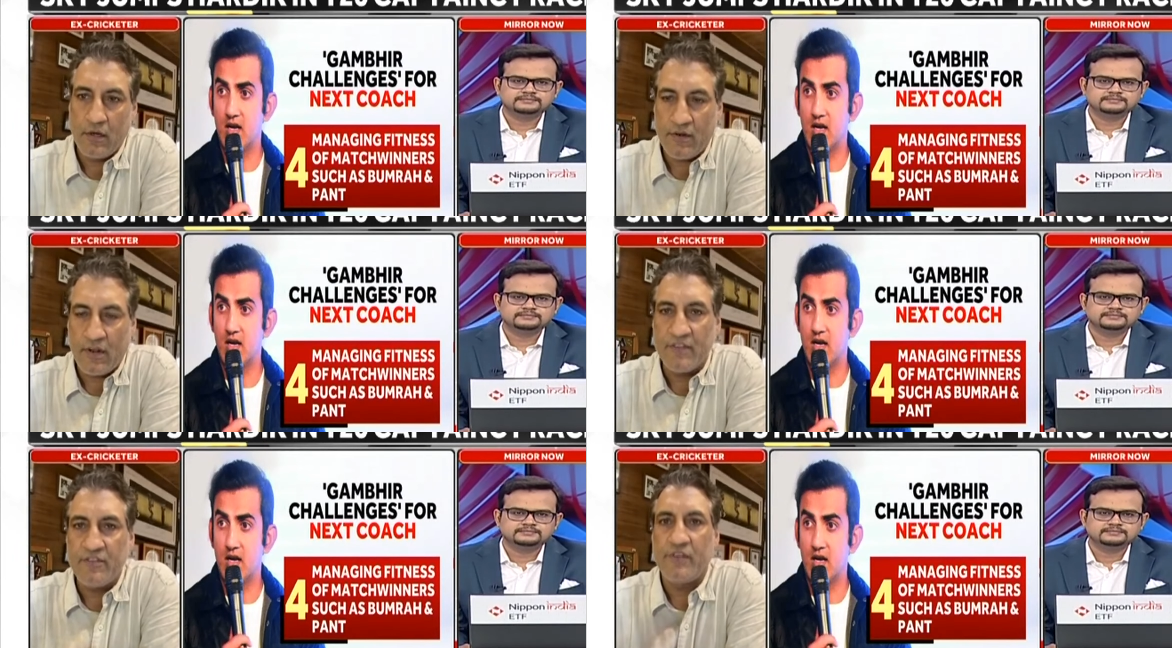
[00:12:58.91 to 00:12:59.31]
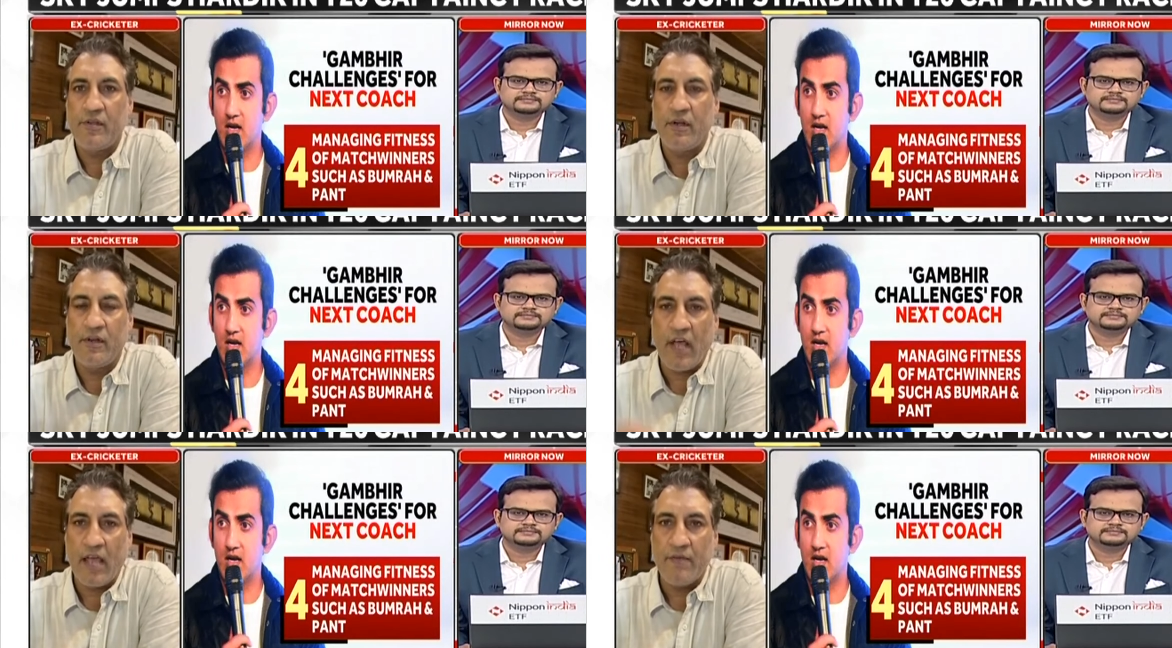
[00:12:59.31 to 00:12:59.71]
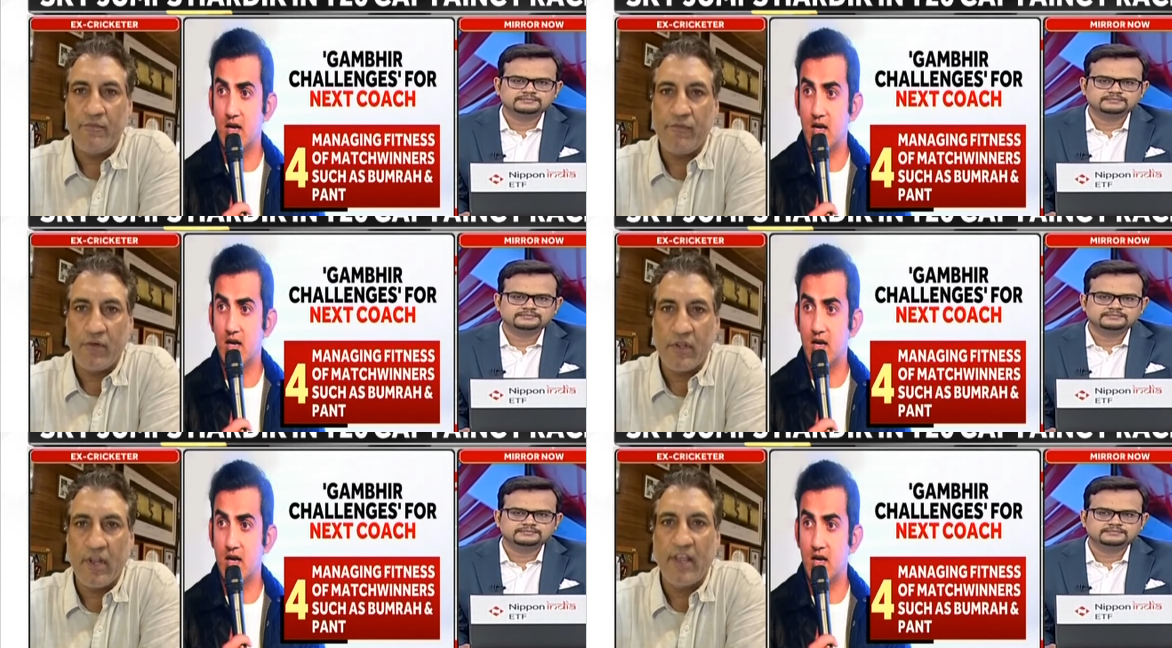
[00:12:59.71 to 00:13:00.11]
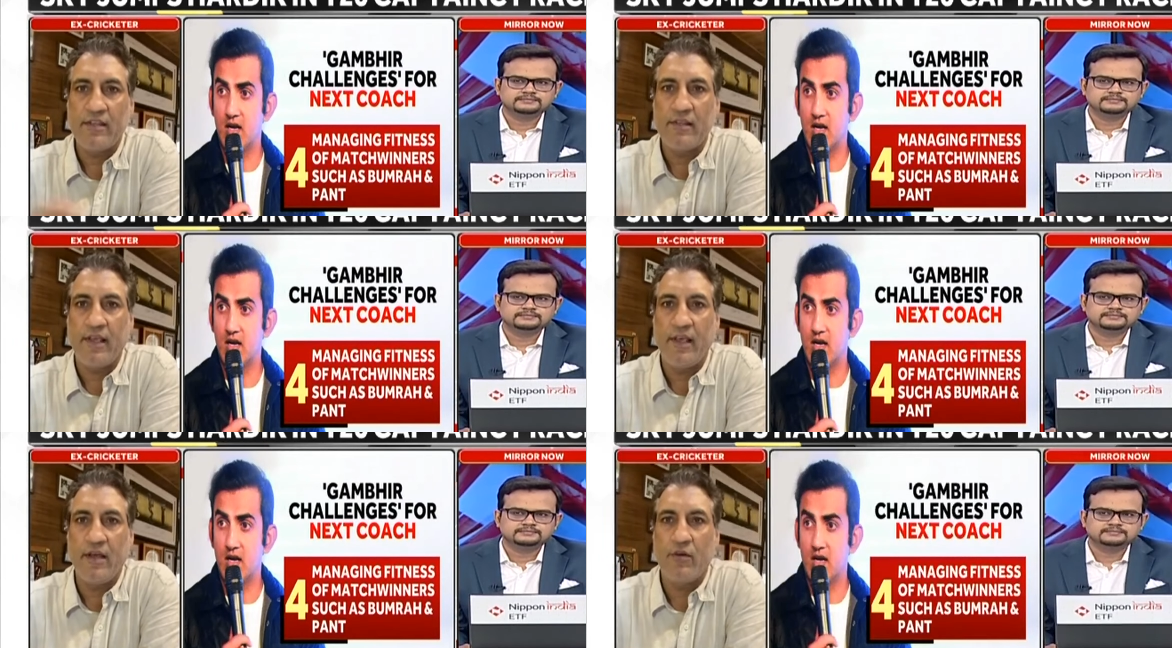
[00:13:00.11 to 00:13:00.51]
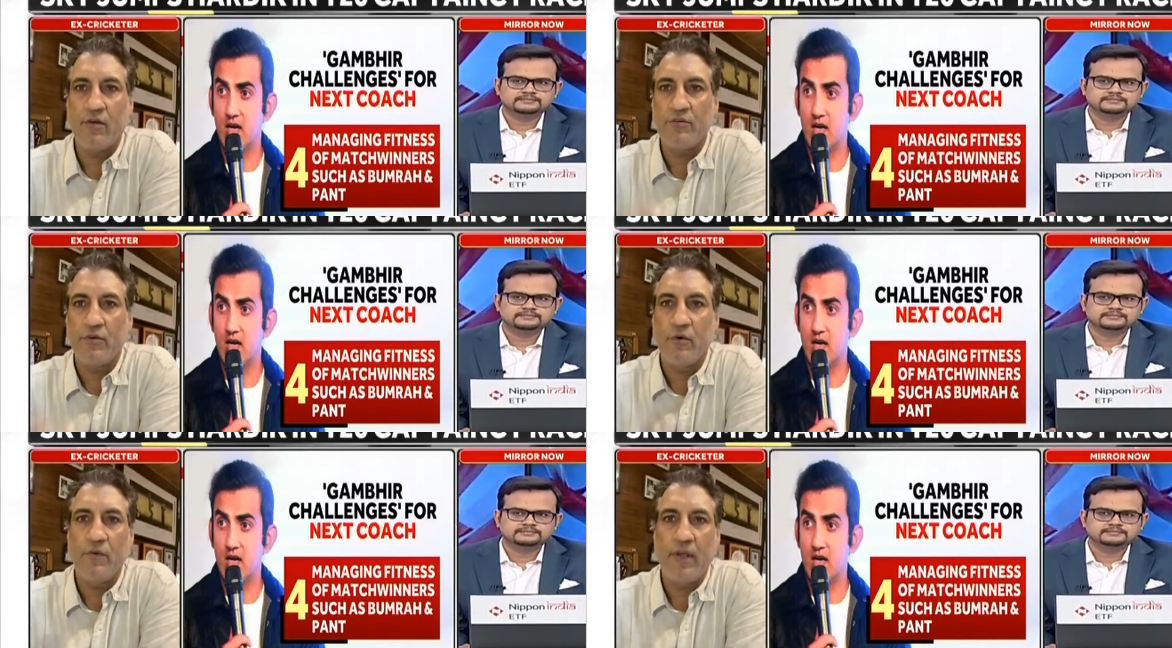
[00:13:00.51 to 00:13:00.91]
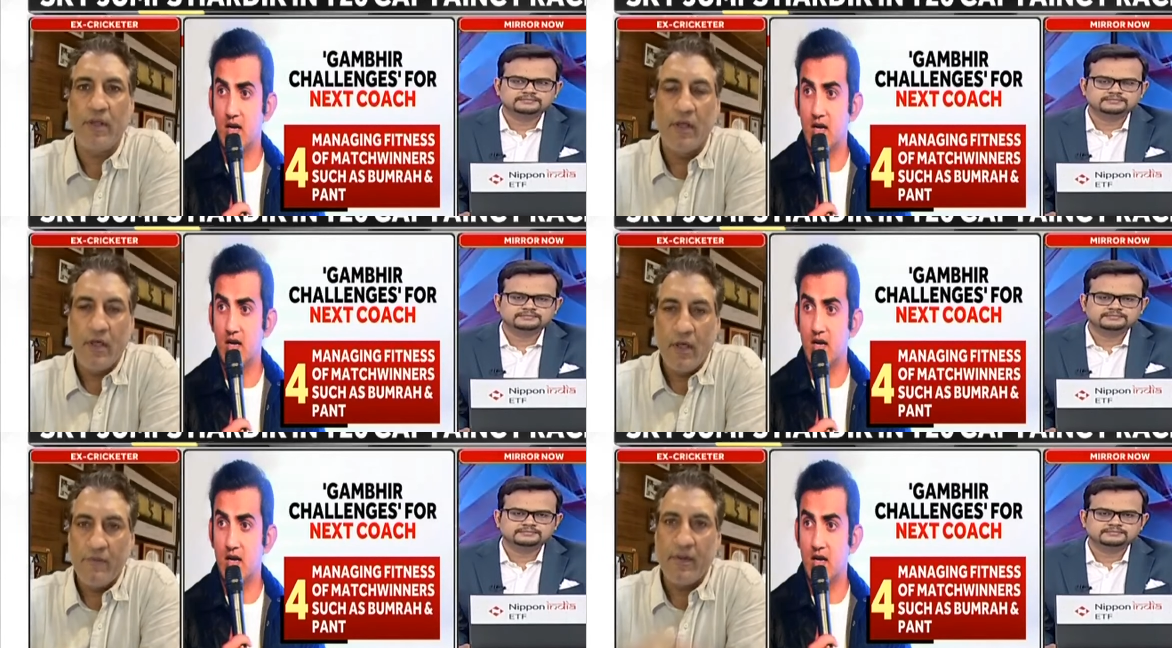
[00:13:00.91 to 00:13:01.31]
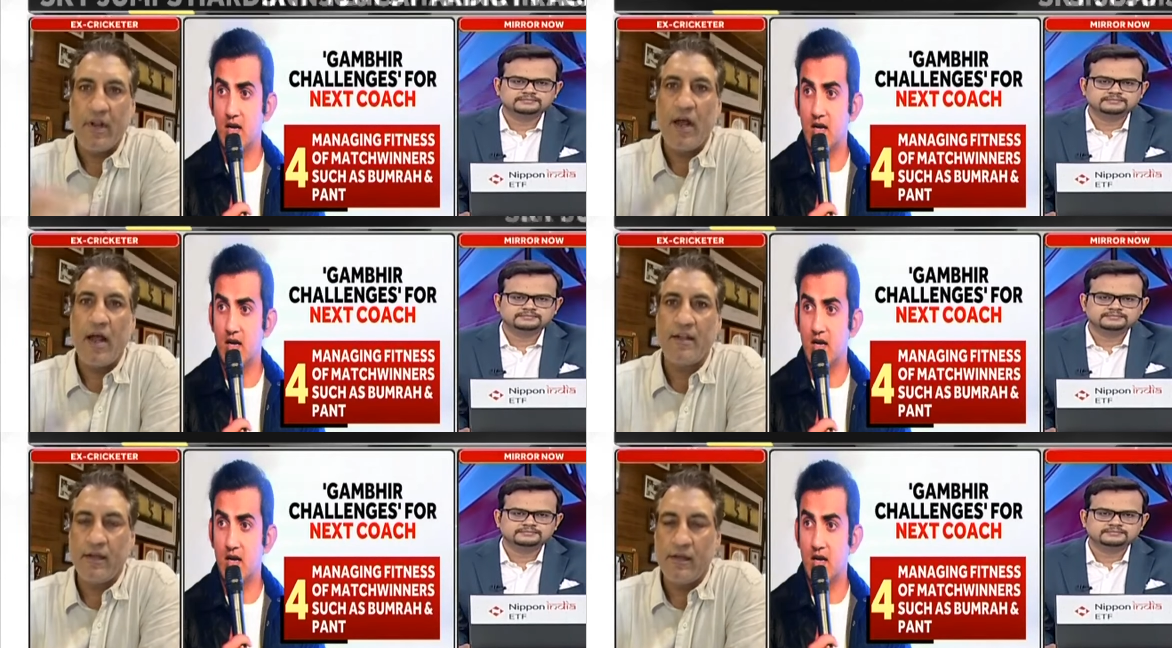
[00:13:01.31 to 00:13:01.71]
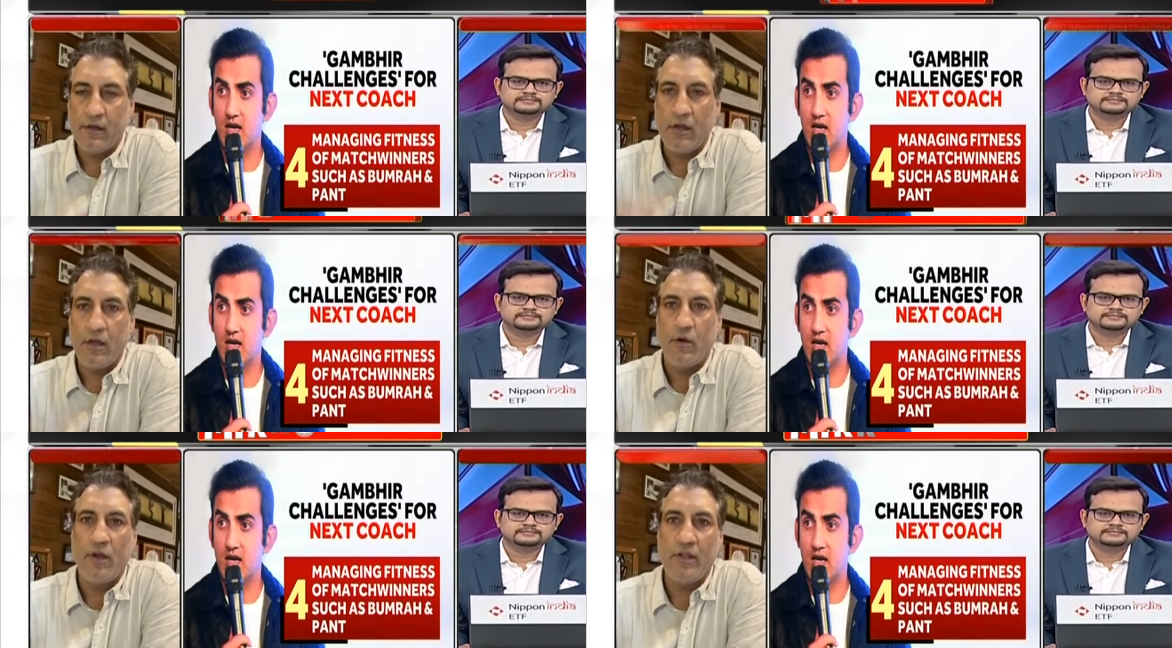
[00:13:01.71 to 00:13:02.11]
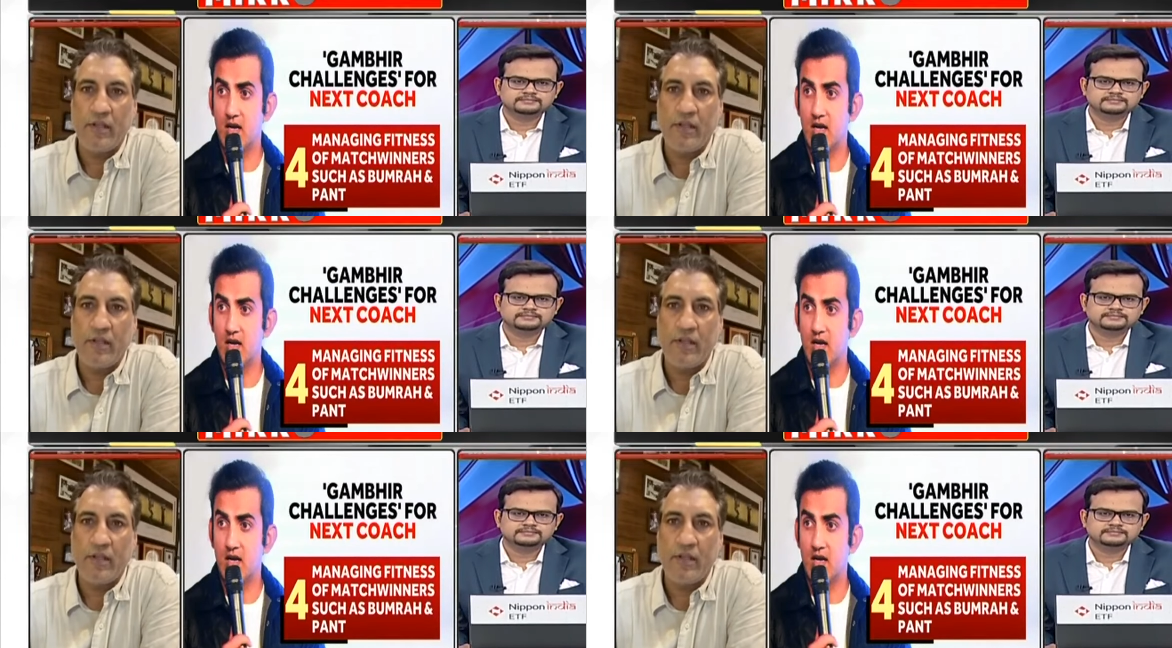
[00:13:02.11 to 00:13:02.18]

Speaker 1: transition time for the next year or so, when Virat and Rohit are